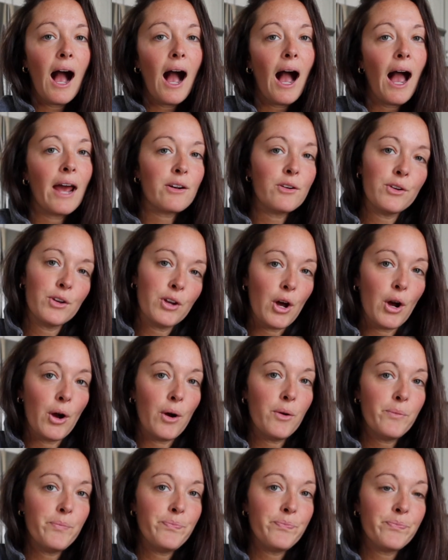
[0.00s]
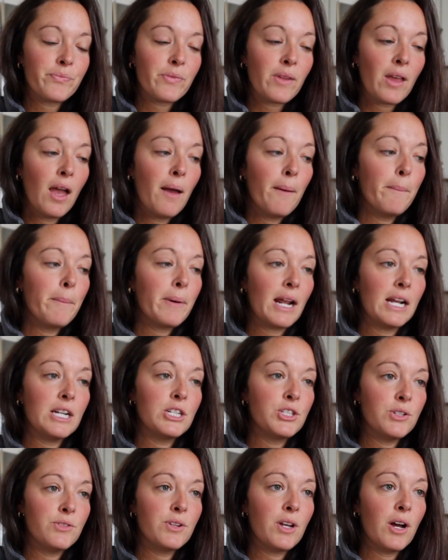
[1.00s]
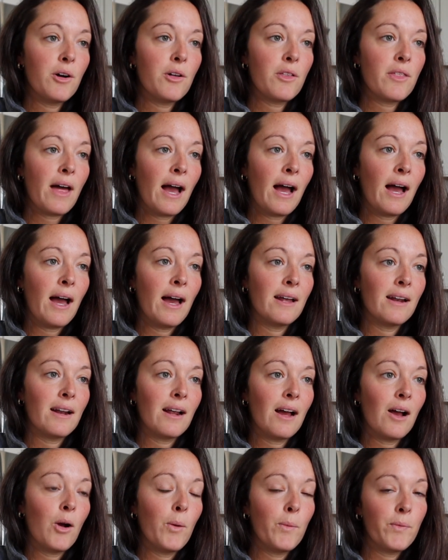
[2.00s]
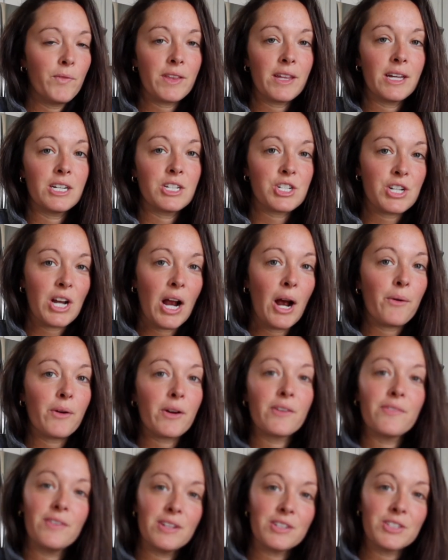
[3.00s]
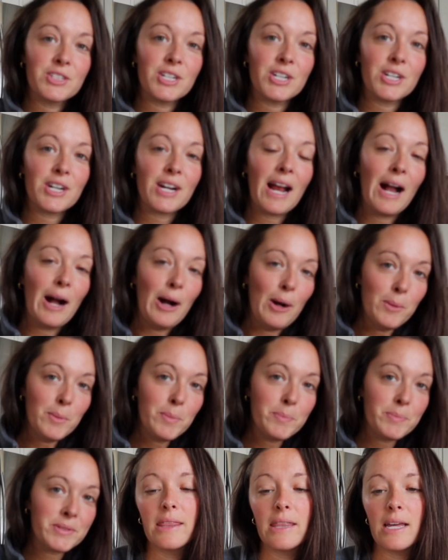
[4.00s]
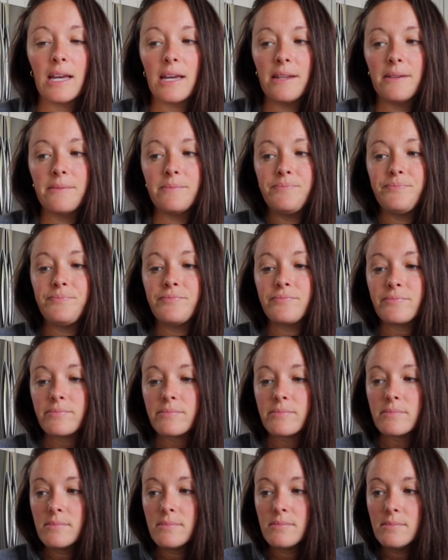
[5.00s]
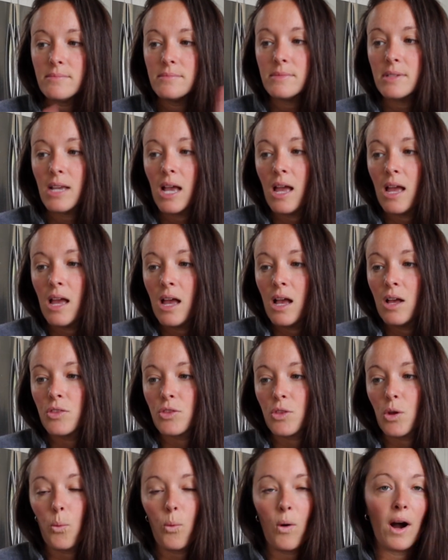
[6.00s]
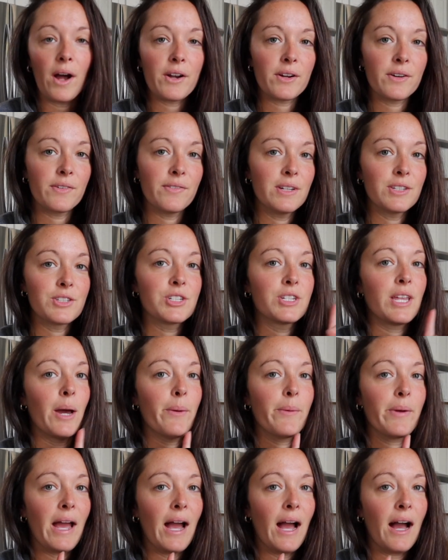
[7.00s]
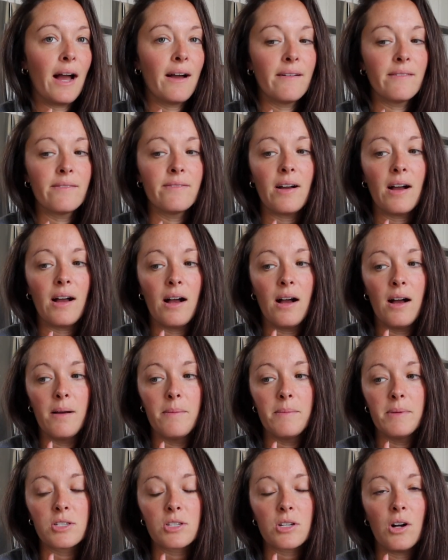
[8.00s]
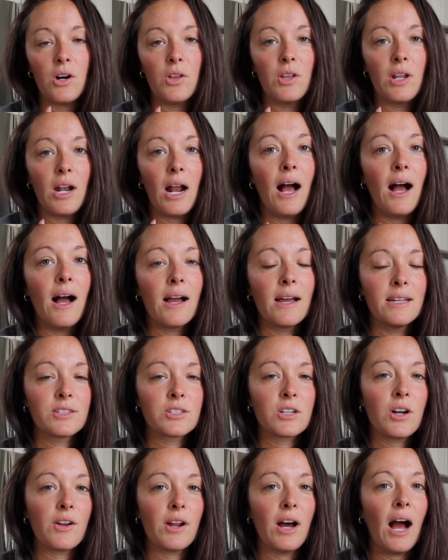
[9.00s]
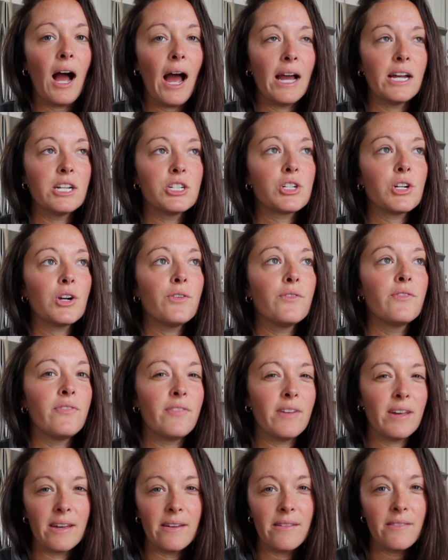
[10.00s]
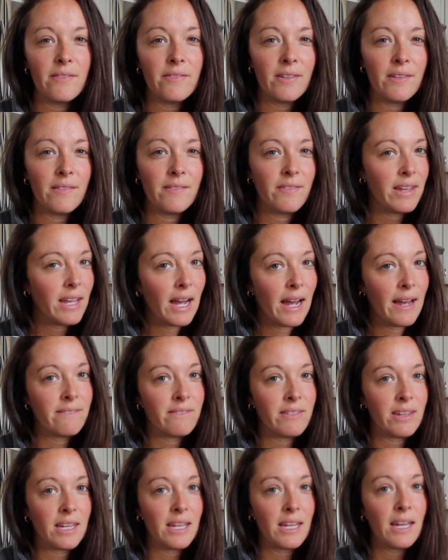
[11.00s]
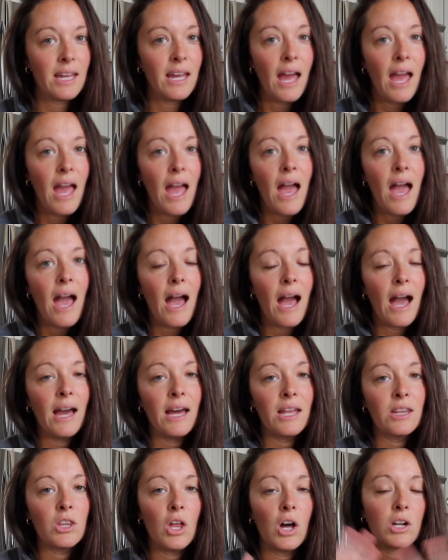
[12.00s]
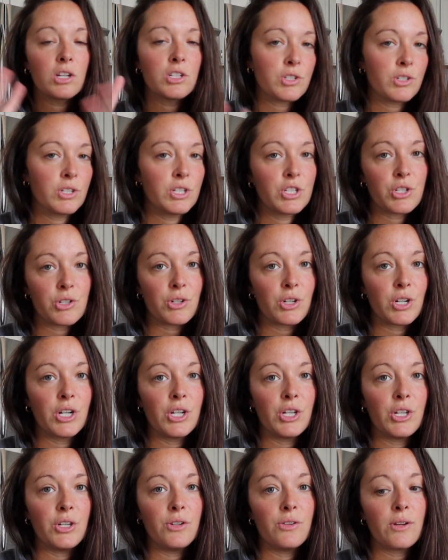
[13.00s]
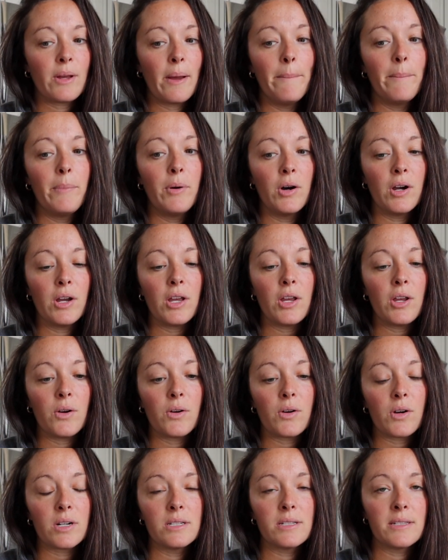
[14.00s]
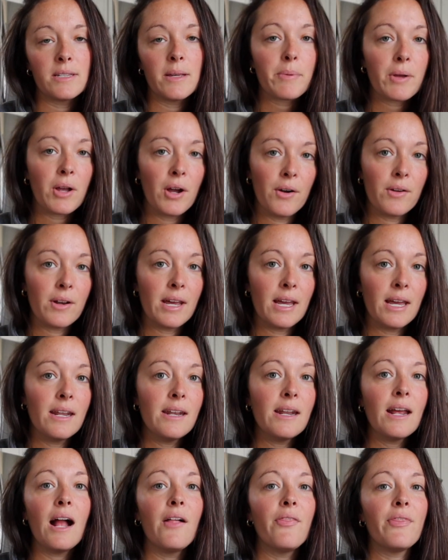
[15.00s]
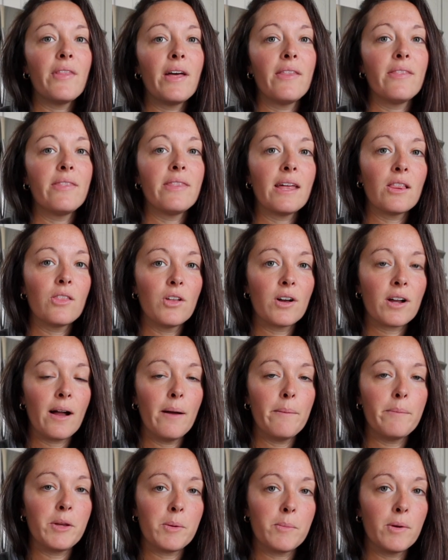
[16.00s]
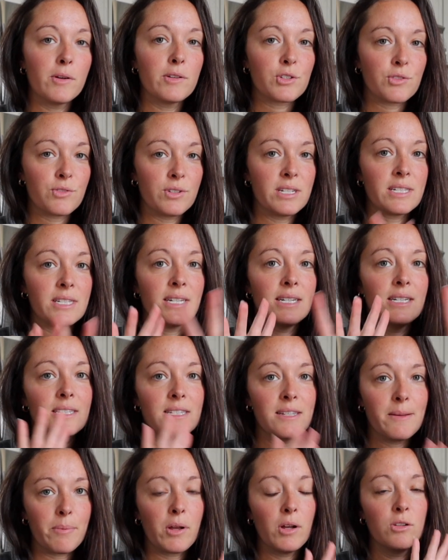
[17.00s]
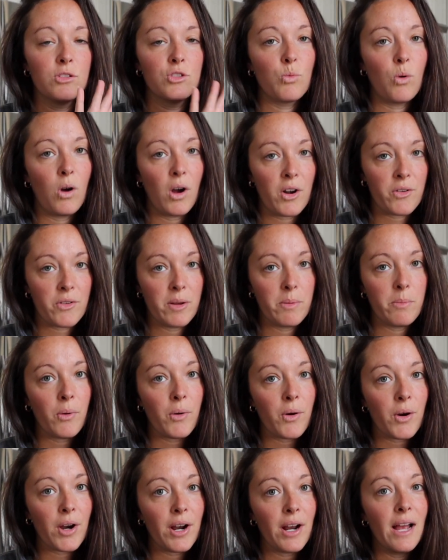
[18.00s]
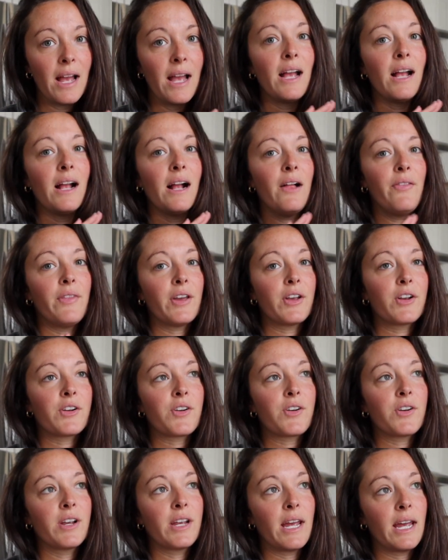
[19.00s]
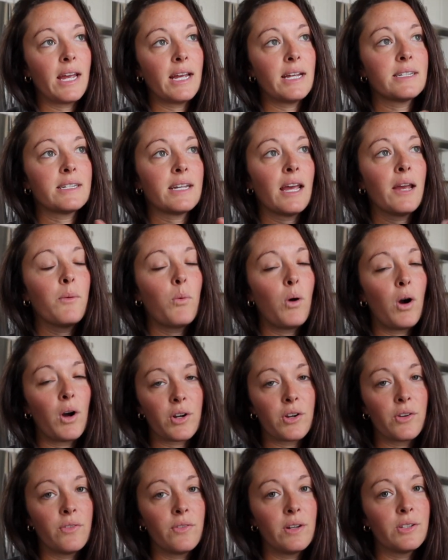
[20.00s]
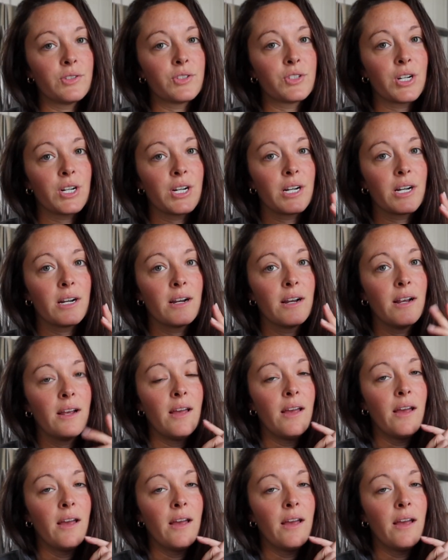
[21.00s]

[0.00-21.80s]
I don't know, but I do know that hopefully a shower filter helps. And then the water filter that we have it's called a Hydro Viv, V-I-V. And long story short, you can put your zip code in and then they look up your most recent zip code's water report and they create a water filter